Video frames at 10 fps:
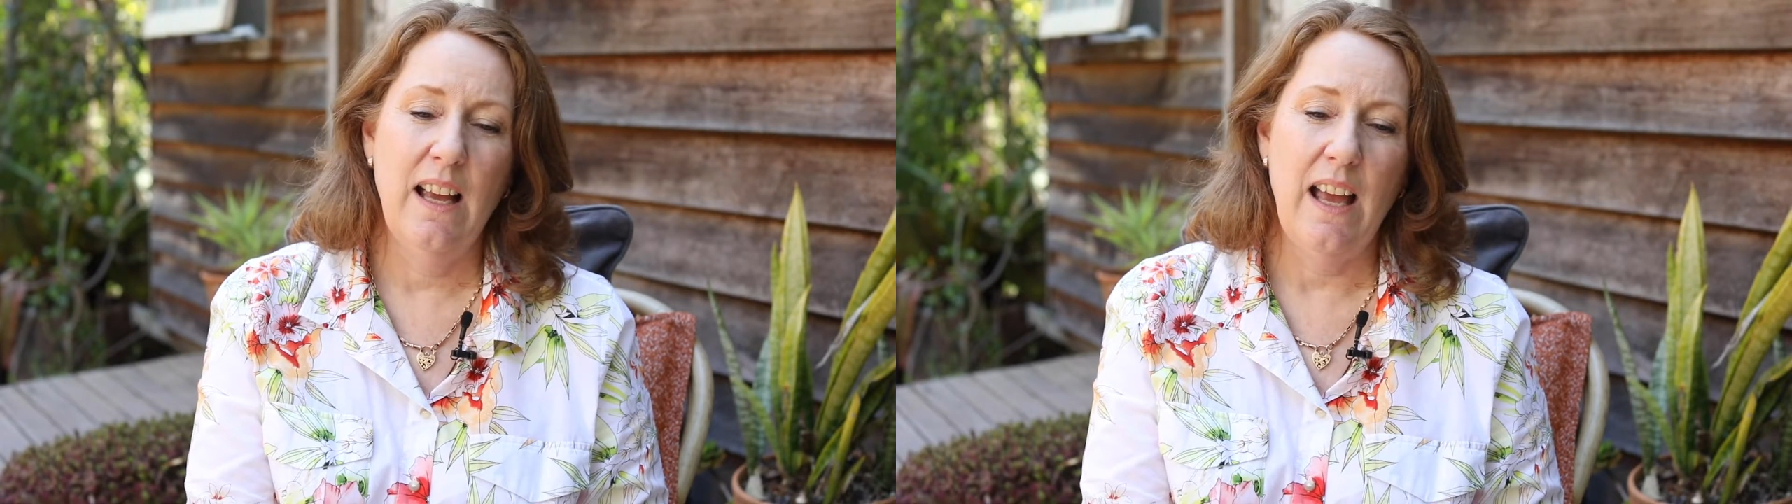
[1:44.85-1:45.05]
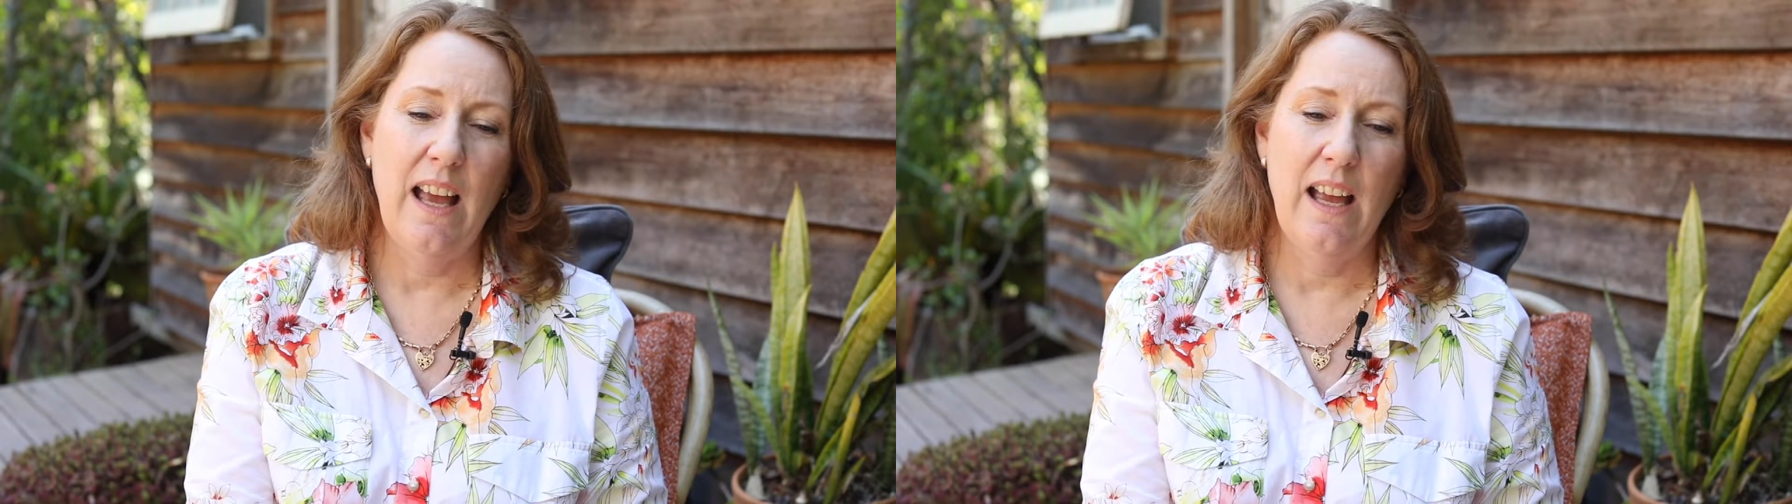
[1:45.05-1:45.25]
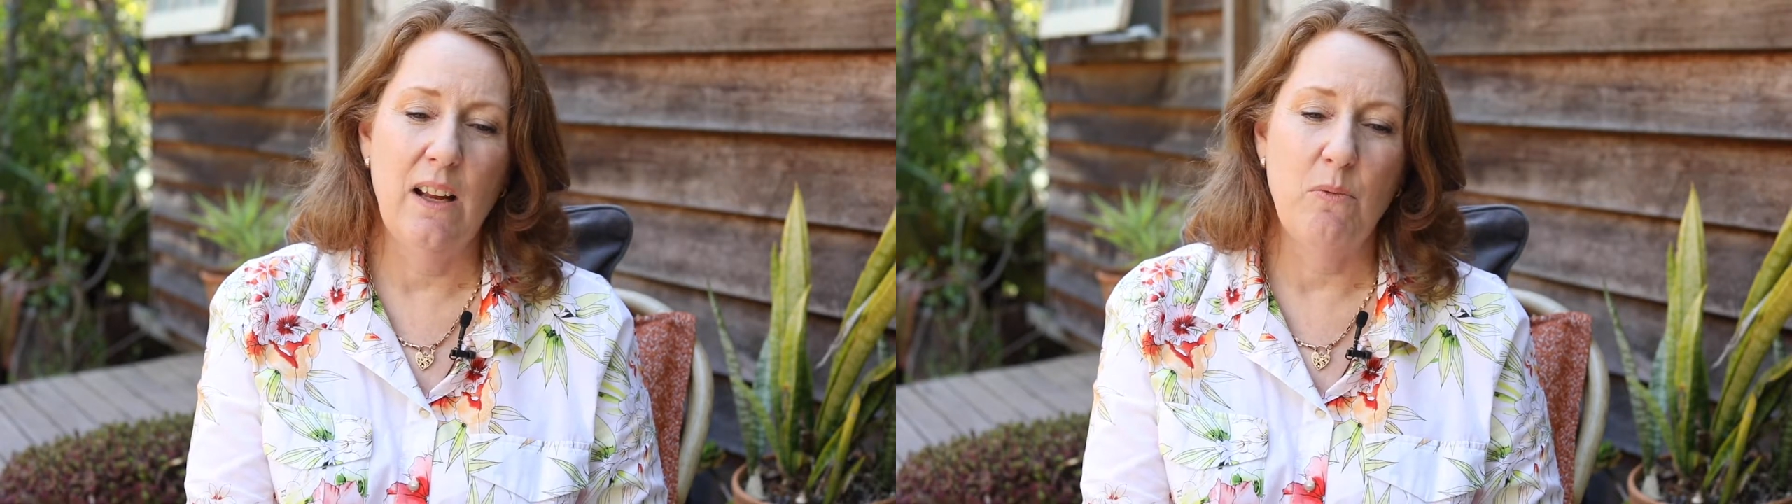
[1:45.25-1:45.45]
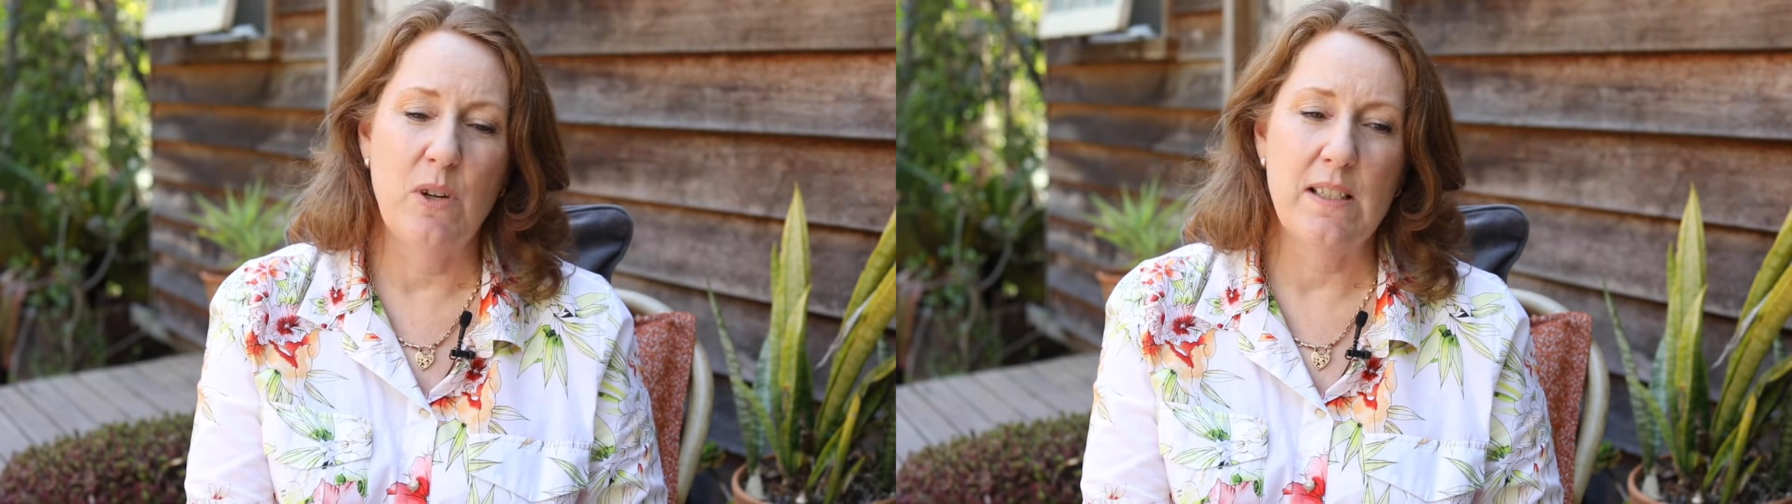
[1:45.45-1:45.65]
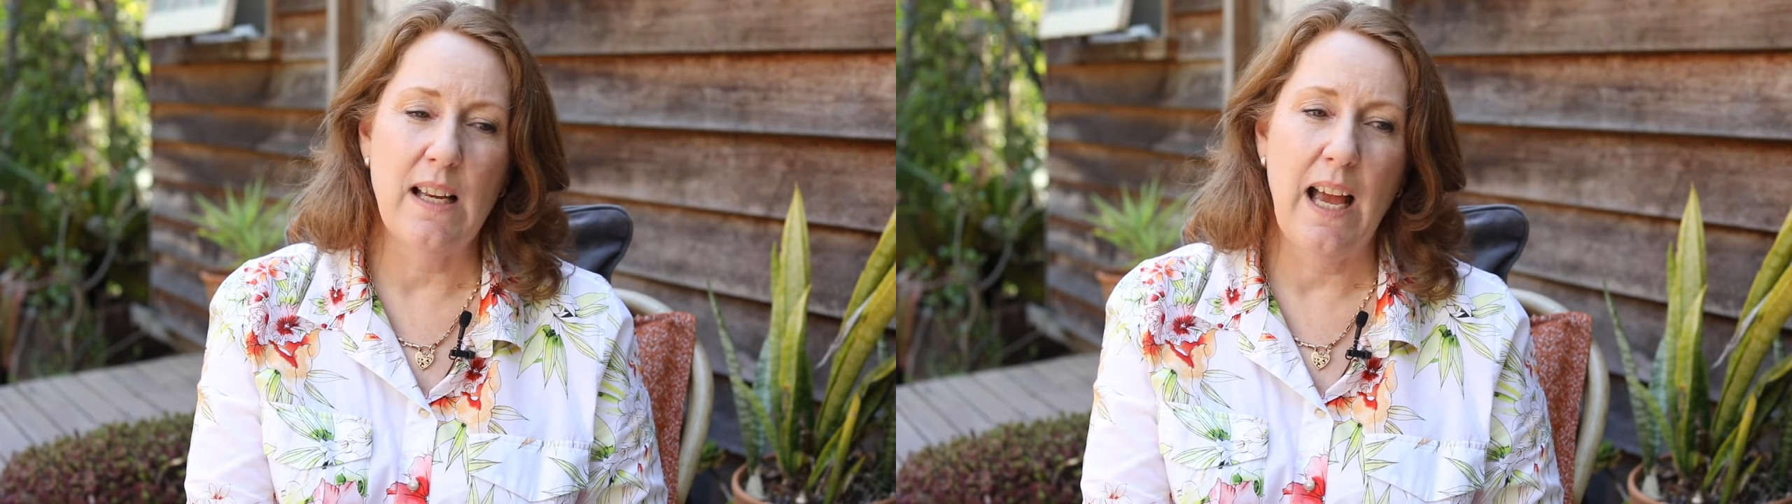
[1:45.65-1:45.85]
and
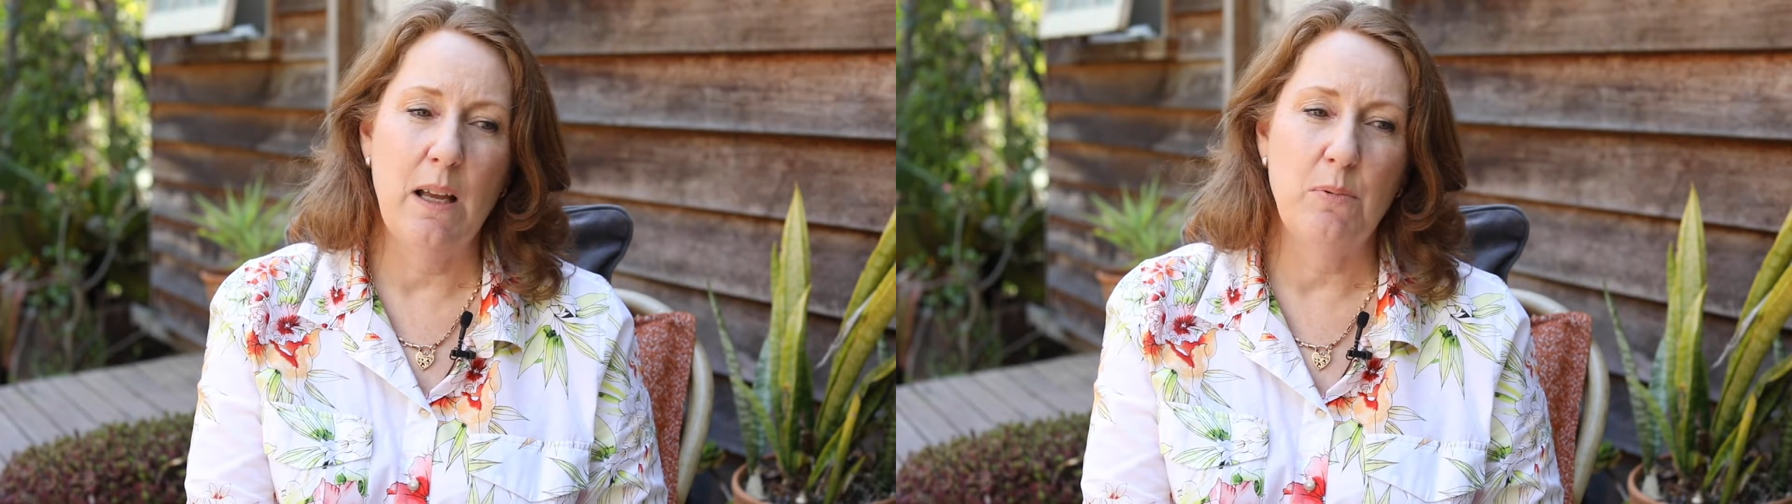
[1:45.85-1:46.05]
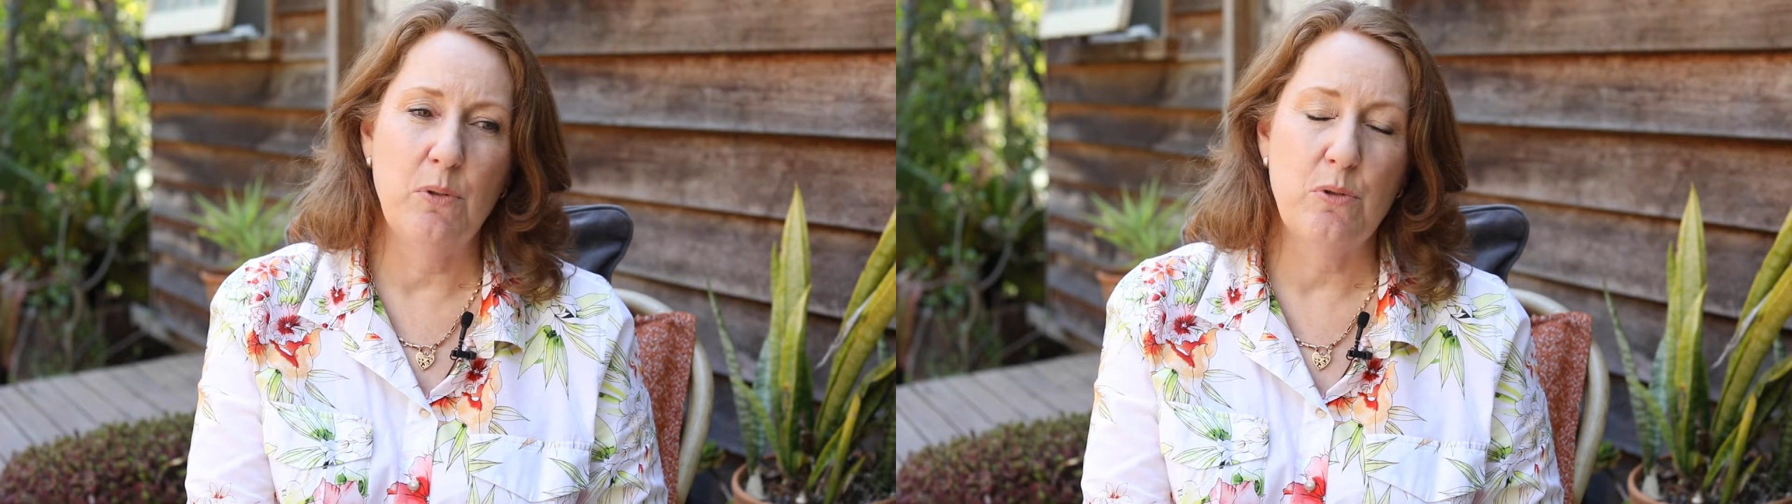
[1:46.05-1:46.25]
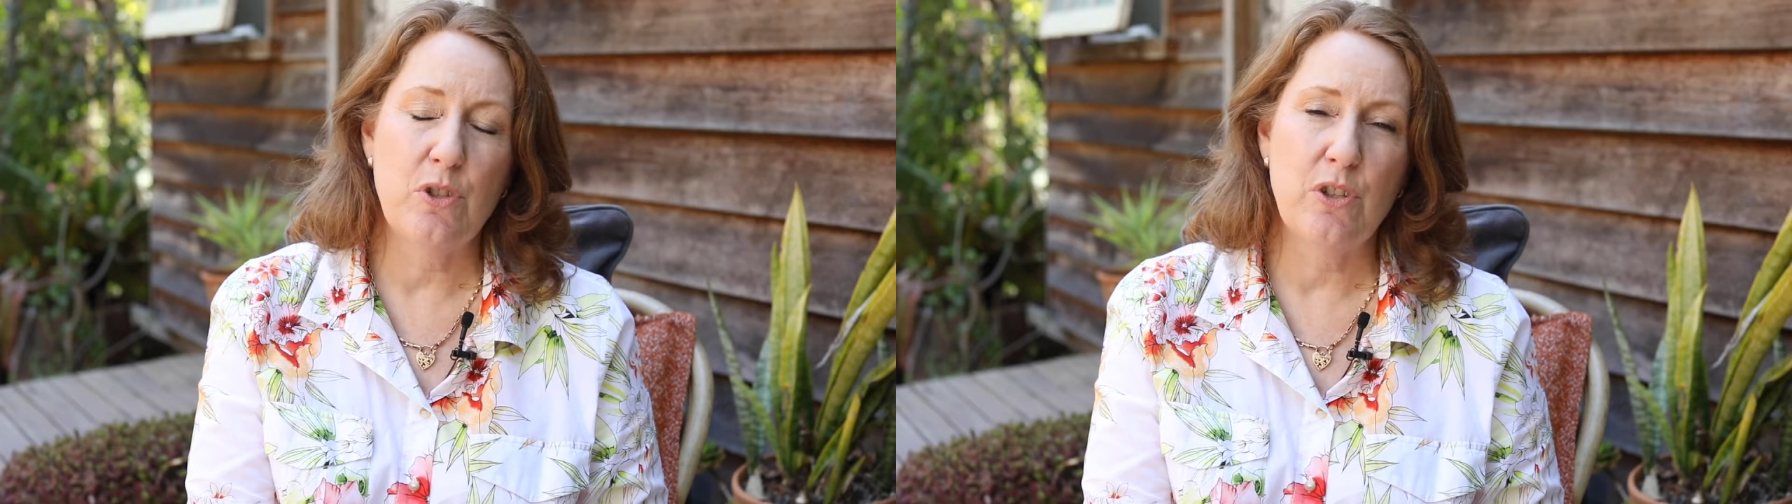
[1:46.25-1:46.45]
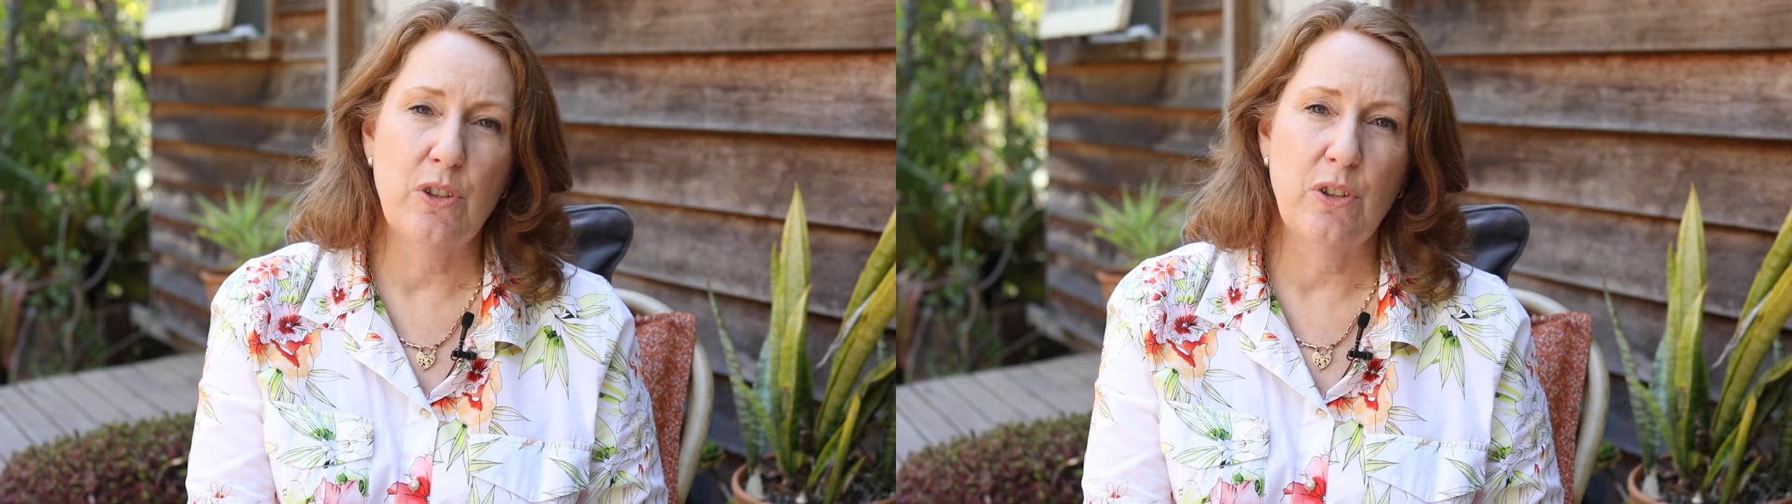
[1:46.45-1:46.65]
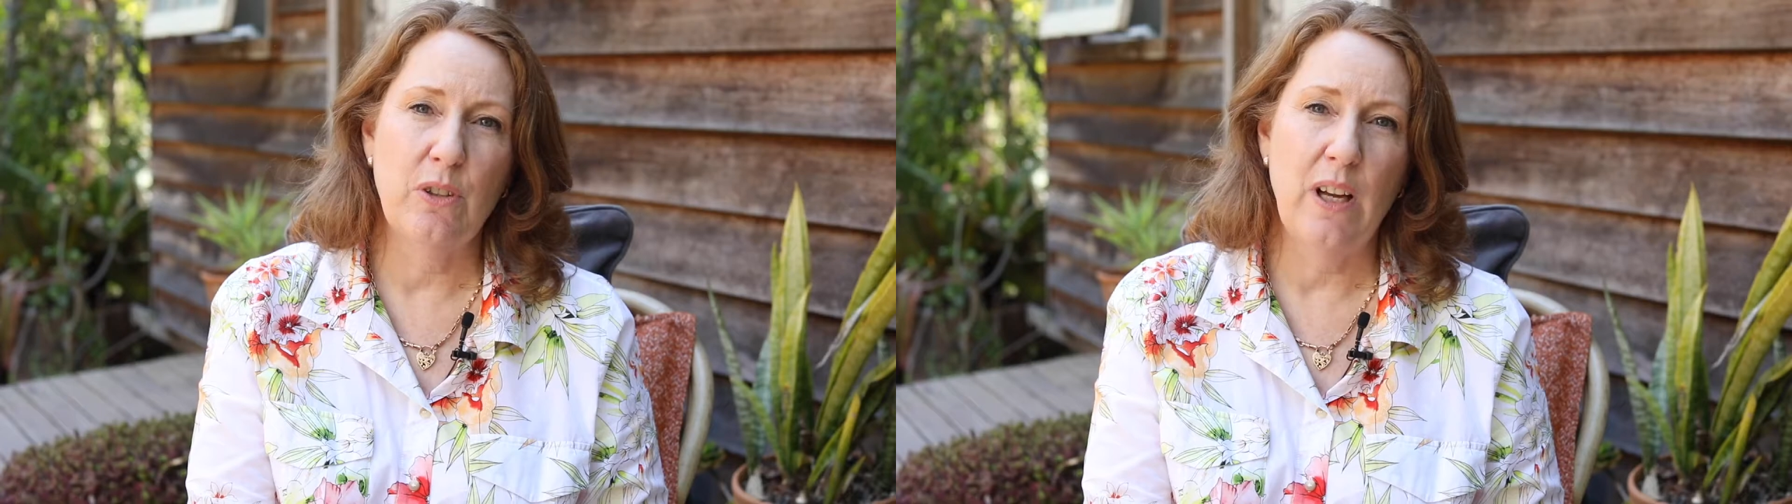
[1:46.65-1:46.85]
was able to